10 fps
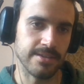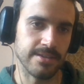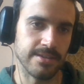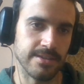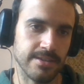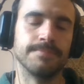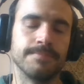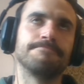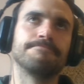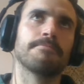So,
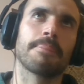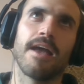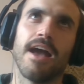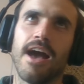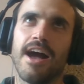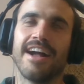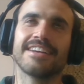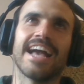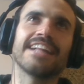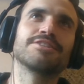
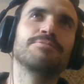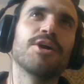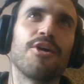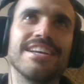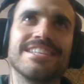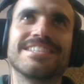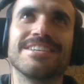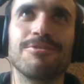Kat, to be honest,